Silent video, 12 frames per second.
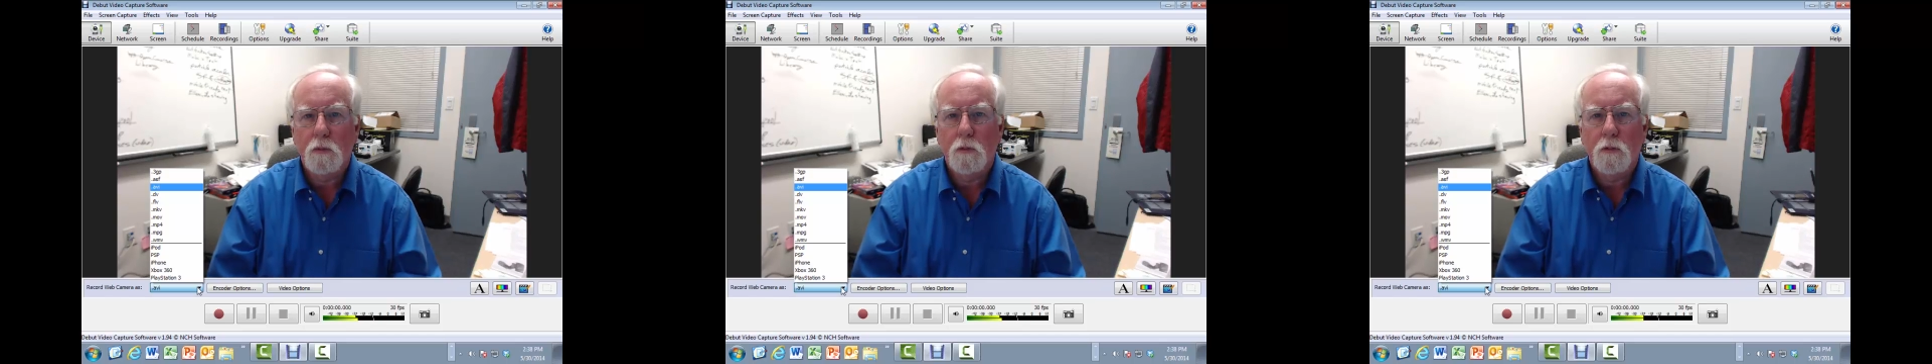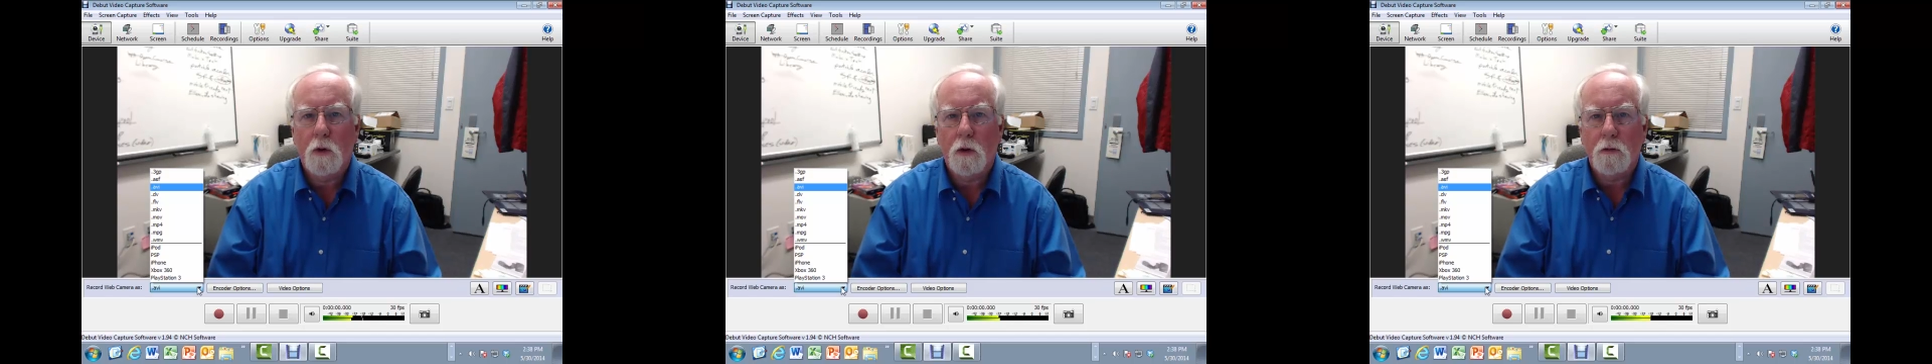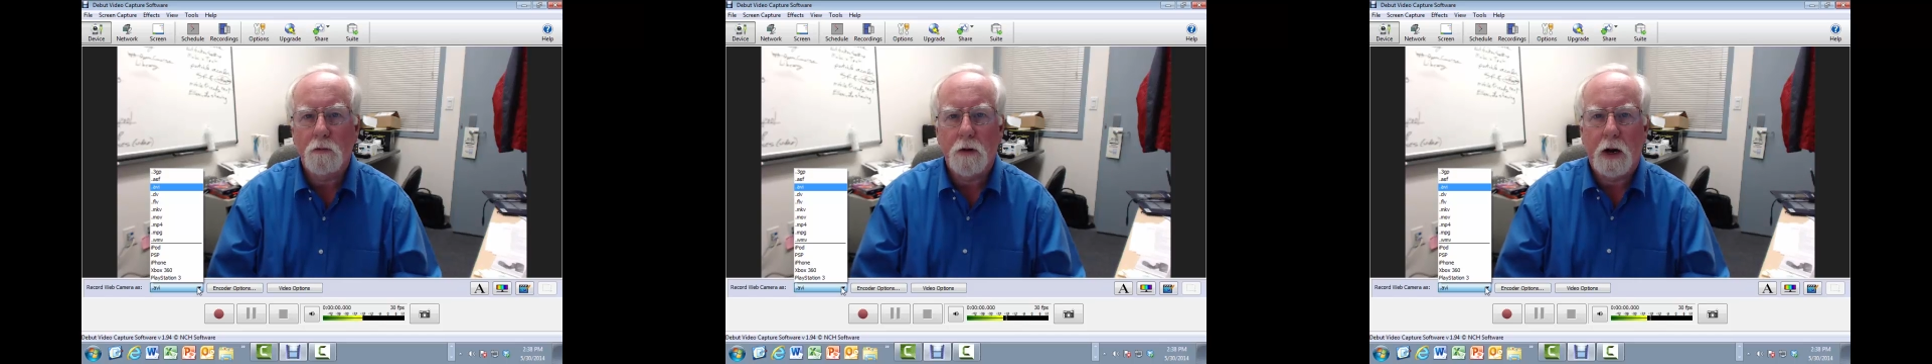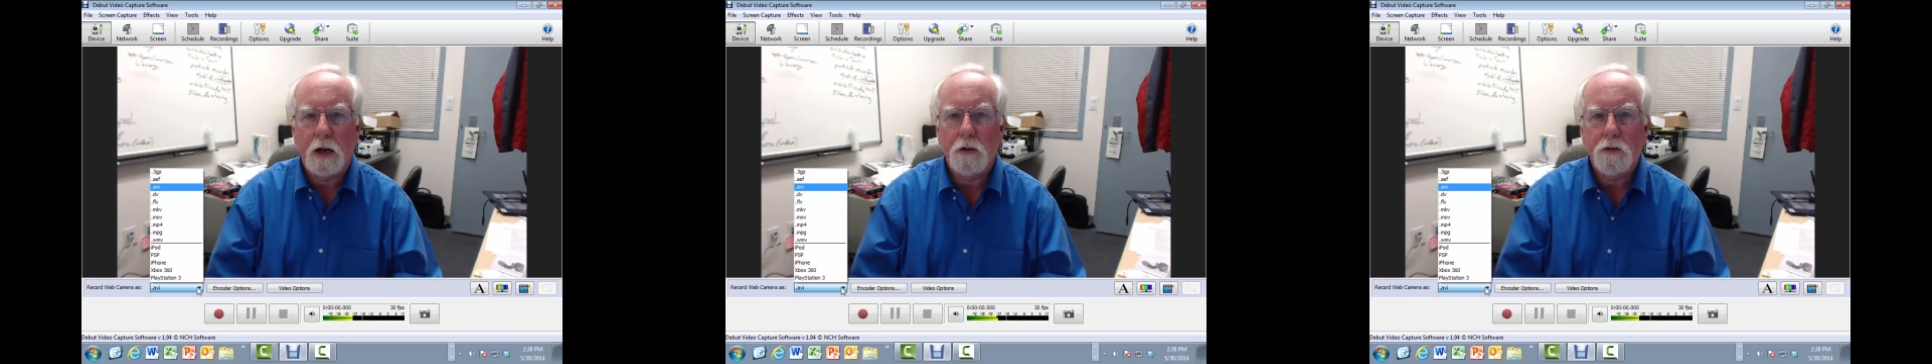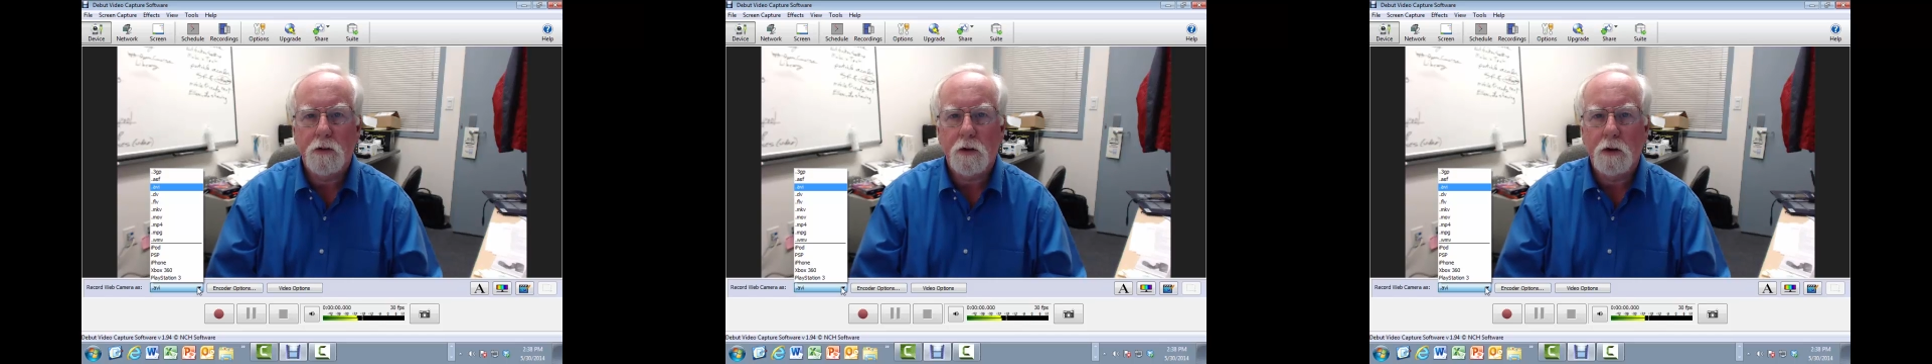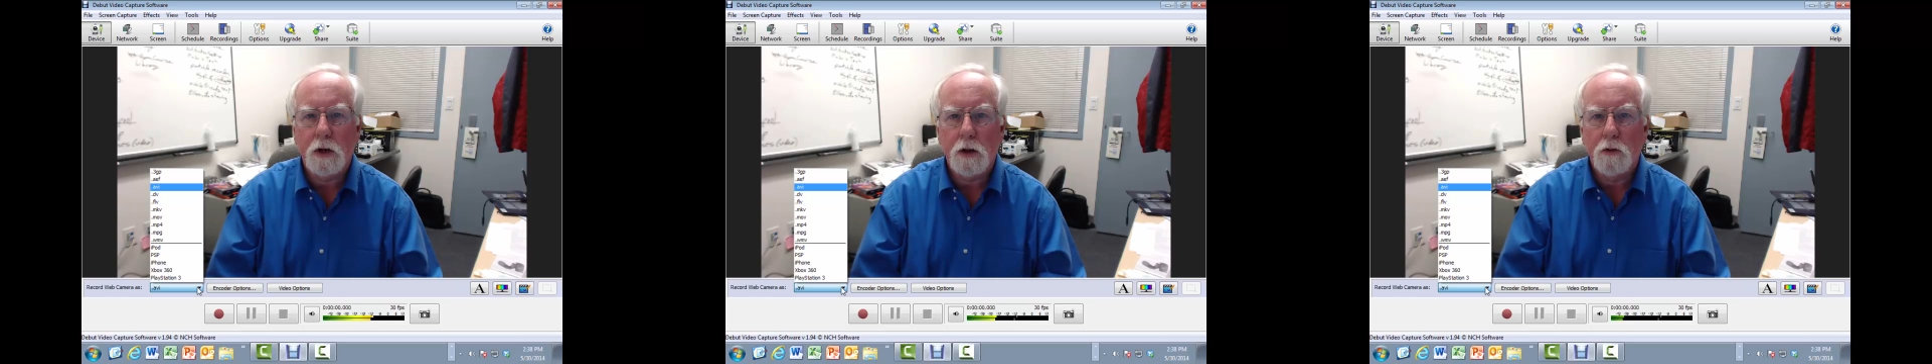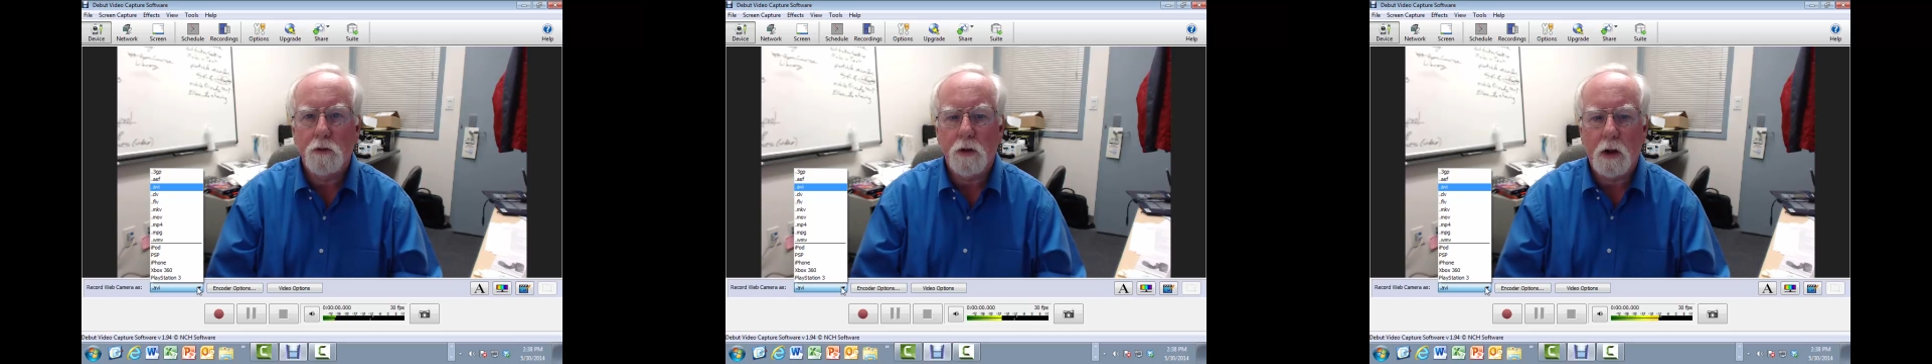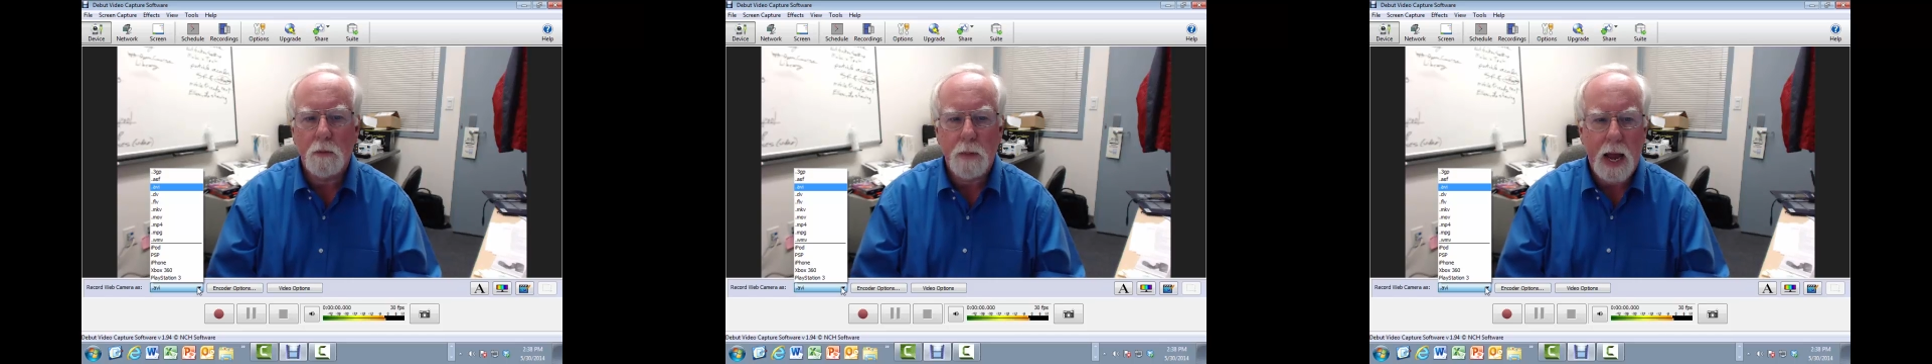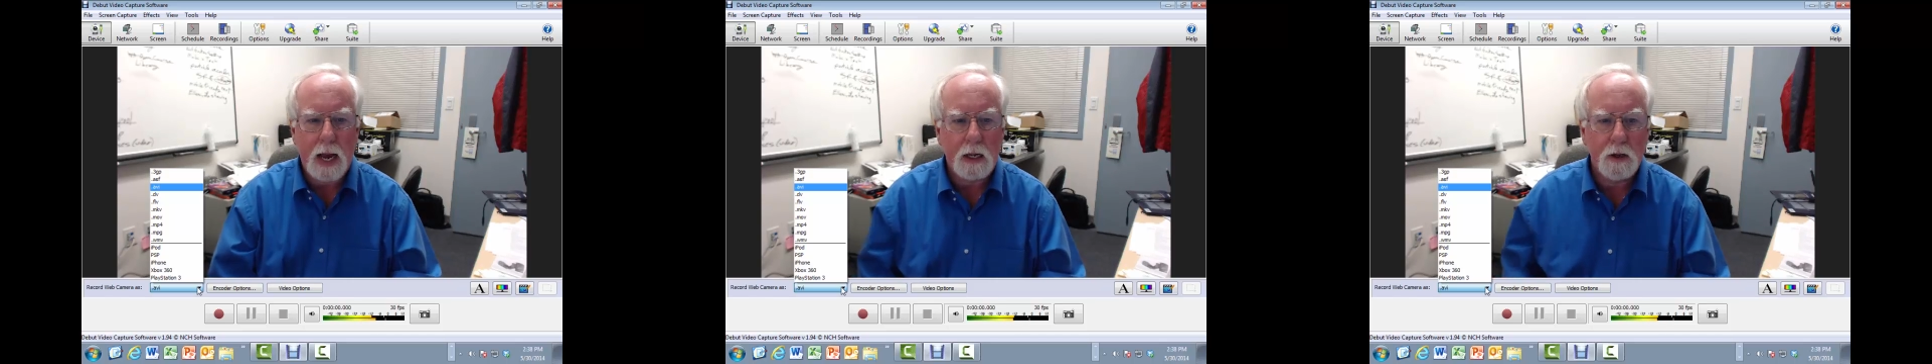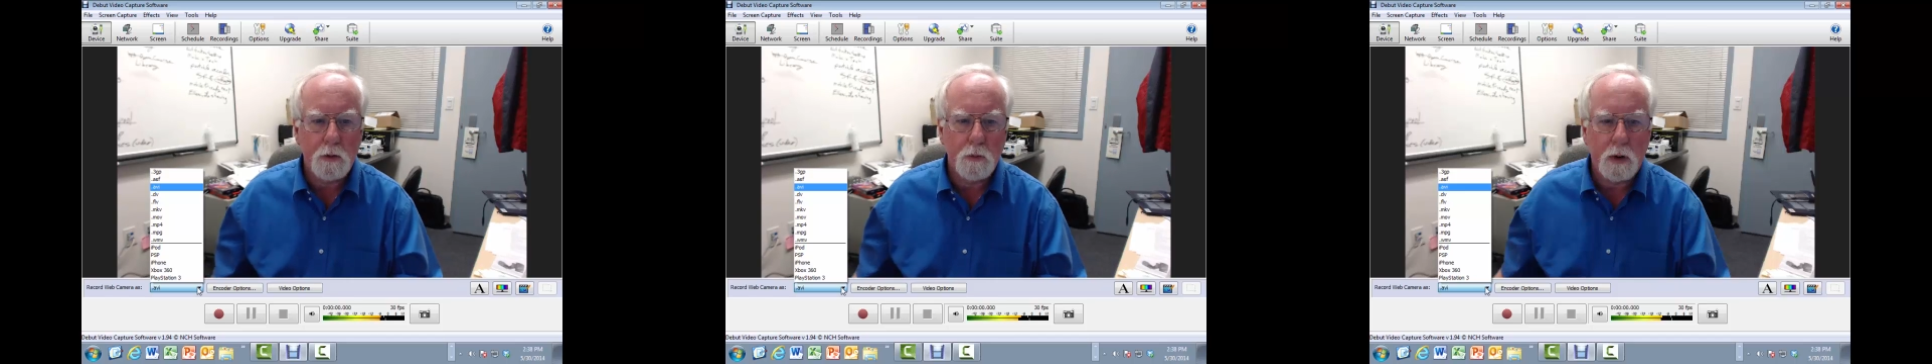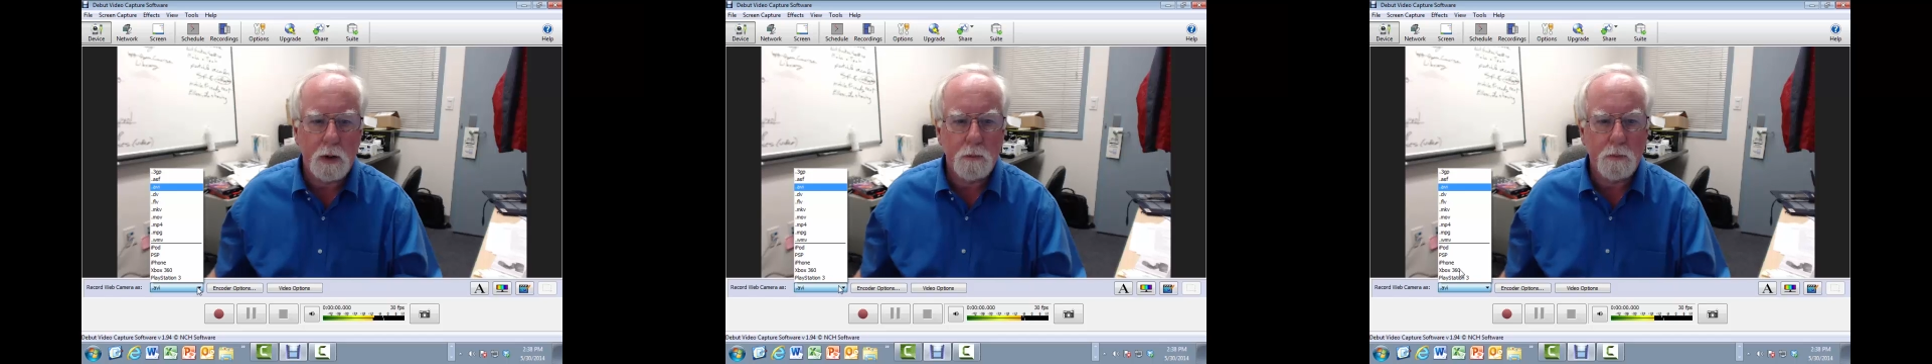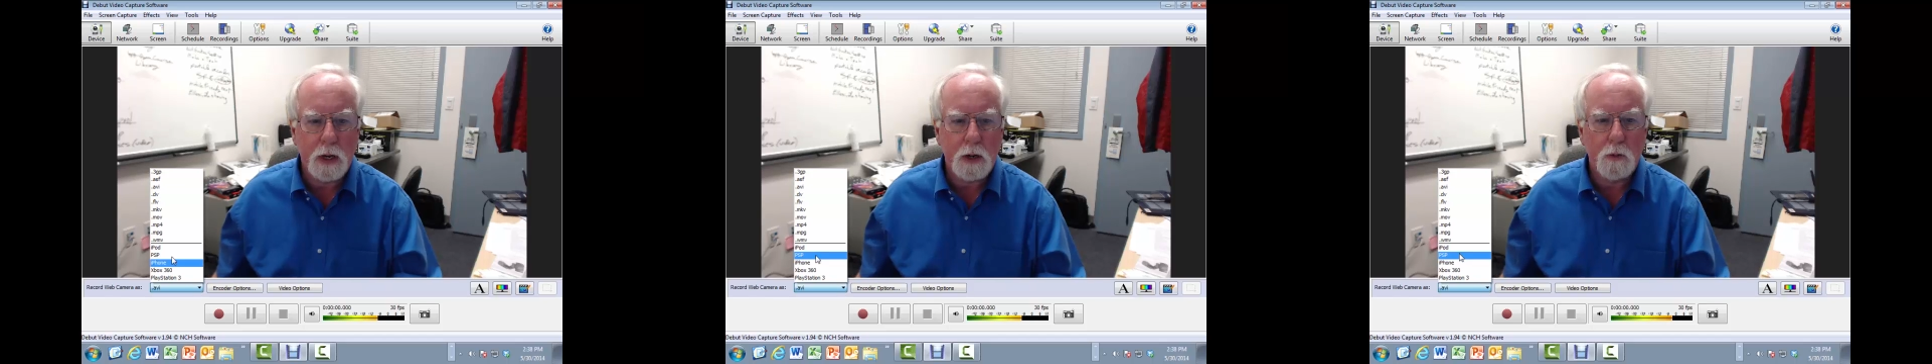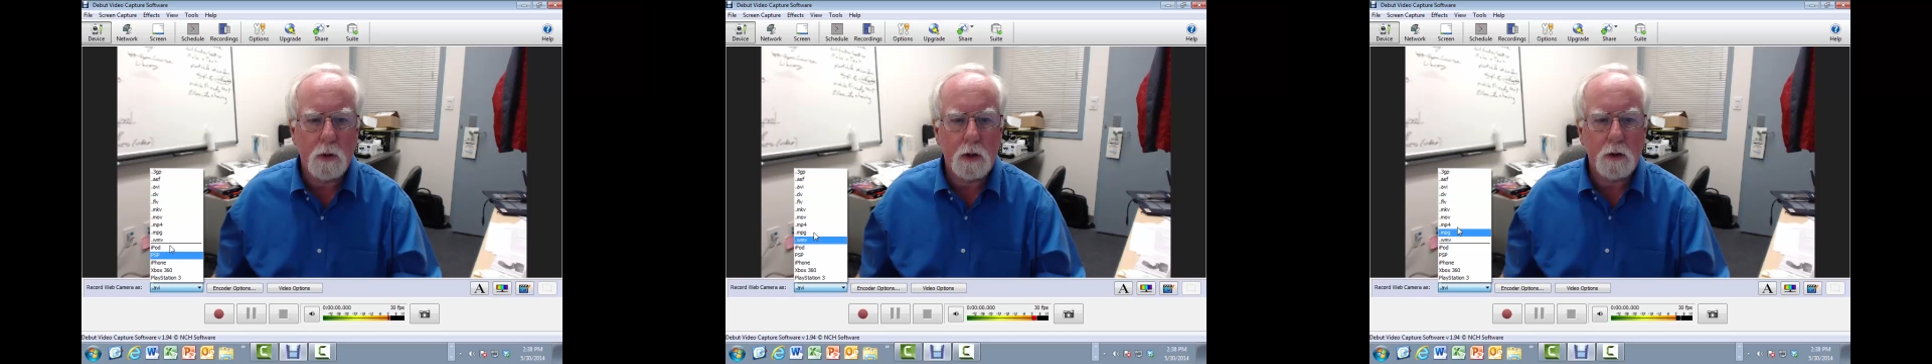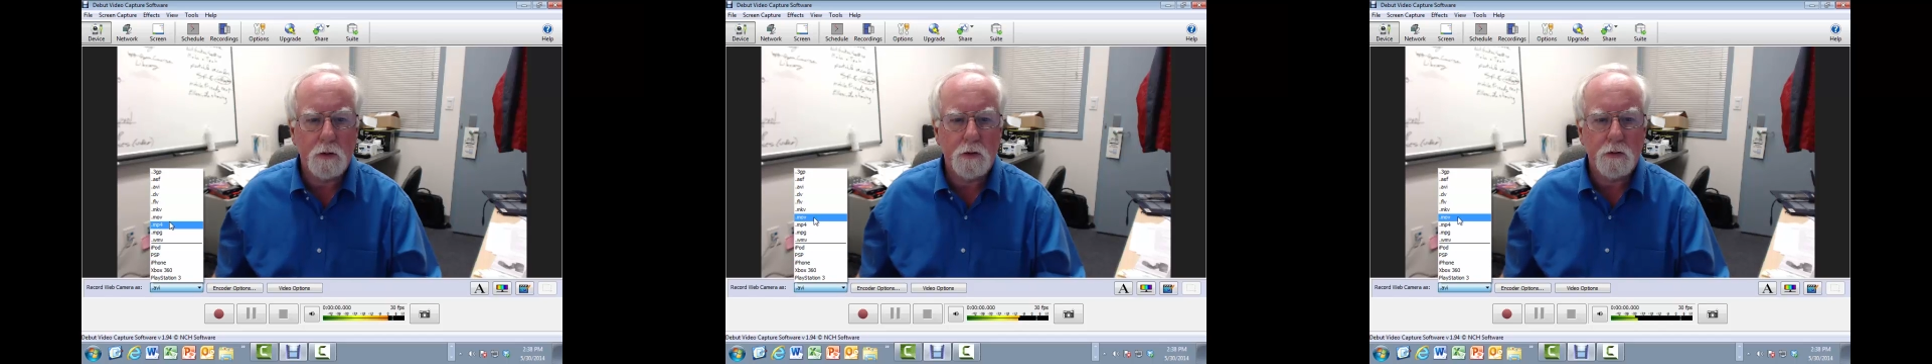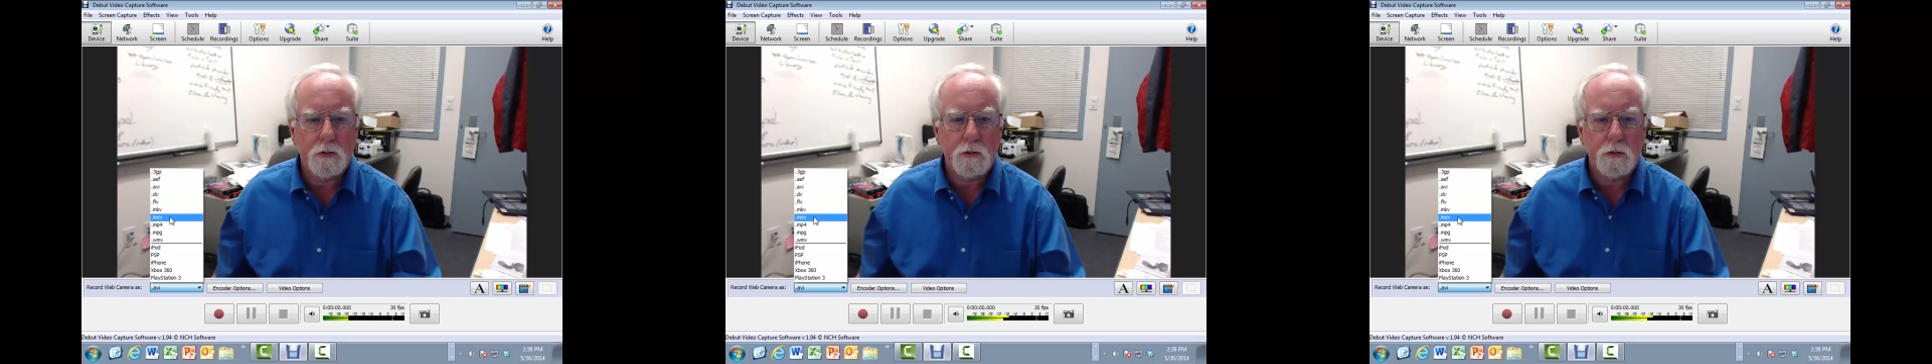on files that you're going to use on a Mac, you may want to